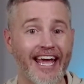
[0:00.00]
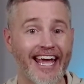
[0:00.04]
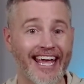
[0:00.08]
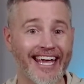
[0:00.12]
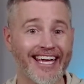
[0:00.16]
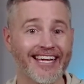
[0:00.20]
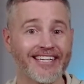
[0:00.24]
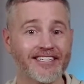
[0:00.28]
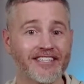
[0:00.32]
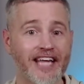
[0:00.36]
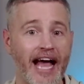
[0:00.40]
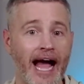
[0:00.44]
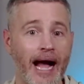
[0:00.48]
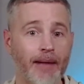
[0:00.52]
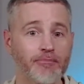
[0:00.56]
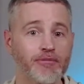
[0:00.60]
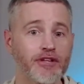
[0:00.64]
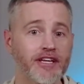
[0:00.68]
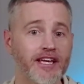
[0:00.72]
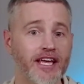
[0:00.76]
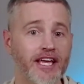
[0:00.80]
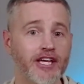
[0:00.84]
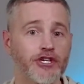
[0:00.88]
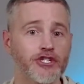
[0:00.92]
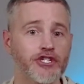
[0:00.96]
and
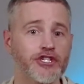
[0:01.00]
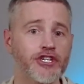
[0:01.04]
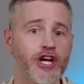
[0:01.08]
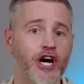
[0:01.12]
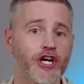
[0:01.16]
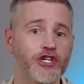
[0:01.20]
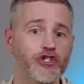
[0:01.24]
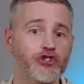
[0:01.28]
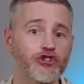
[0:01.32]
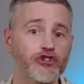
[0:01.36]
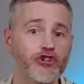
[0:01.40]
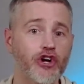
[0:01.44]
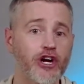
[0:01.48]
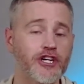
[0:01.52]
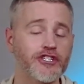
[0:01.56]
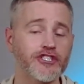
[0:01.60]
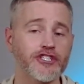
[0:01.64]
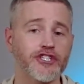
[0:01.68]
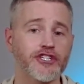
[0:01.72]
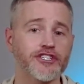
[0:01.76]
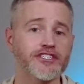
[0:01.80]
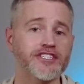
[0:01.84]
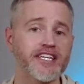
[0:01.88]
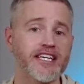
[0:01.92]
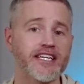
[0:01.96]
application across
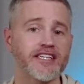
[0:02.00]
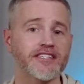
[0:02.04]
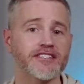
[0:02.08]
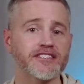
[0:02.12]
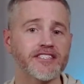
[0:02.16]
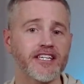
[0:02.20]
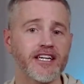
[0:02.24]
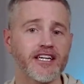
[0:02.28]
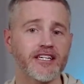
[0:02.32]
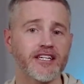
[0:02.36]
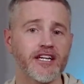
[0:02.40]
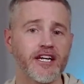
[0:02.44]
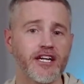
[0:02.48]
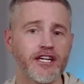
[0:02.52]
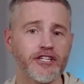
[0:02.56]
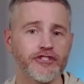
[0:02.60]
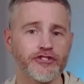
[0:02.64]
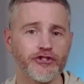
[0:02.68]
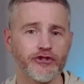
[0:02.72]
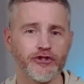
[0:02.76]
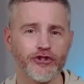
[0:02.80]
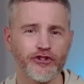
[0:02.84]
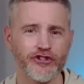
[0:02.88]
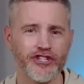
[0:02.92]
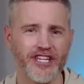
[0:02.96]
your dataset
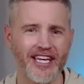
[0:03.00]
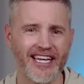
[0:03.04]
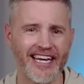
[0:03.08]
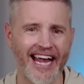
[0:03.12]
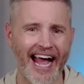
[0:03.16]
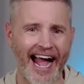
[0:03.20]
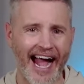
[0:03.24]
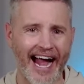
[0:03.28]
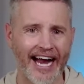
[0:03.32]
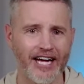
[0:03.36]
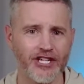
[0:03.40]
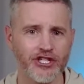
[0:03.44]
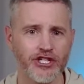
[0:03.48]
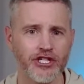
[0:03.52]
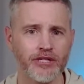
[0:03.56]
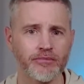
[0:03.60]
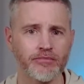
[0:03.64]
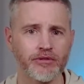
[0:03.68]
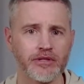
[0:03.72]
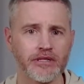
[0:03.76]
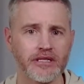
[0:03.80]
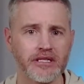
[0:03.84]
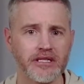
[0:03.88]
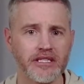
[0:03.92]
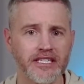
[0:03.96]
to create
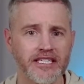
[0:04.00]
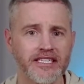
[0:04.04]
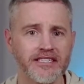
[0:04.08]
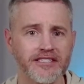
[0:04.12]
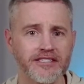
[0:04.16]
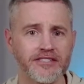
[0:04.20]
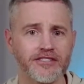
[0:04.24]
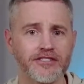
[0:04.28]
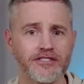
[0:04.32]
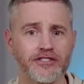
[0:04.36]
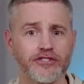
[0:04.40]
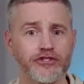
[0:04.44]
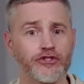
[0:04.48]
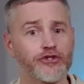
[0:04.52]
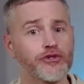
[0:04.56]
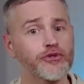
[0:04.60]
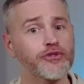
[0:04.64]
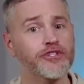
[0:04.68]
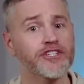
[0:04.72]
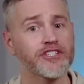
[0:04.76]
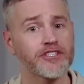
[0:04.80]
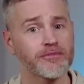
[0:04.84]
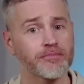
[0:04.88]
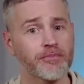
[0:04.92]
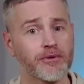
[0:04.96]
actionable lists to
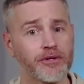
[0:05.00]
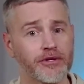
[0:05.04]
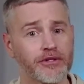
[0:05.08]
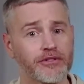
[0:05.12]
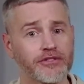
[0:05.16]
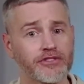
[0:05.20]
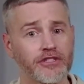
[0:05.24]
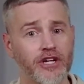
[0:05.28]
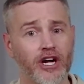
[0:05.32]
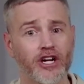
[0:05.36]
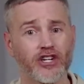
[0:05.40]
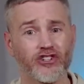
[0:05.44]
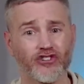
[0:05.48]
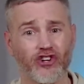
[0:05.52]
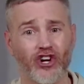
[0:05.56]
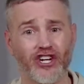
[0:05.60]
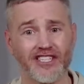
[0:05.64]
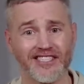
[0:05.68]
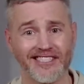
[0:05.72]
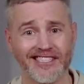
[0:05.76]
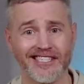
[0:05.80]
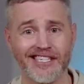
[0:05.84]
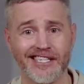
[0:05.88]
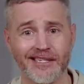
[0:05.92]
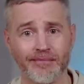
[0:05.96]
disperse
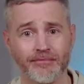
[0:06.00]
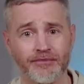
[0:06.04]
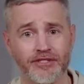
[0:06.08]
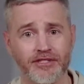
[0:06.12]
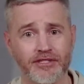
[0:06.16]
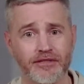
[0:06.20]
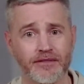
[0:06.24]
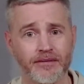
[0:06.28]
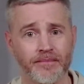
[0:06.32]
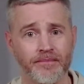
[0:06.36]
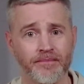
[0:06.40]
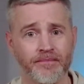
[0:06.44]
across teams.